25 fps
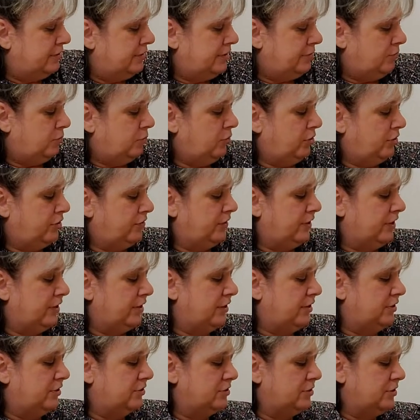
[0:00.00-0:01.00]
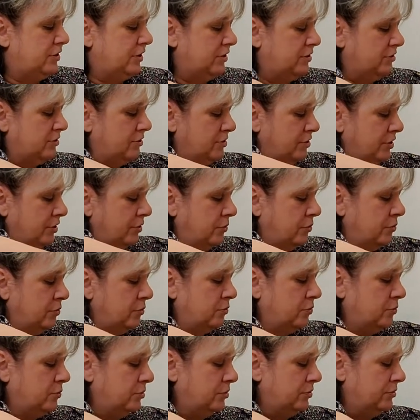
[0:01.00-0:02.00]
and work that into that
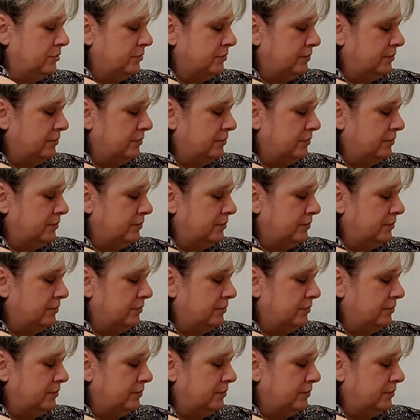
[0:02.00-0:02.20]
dough.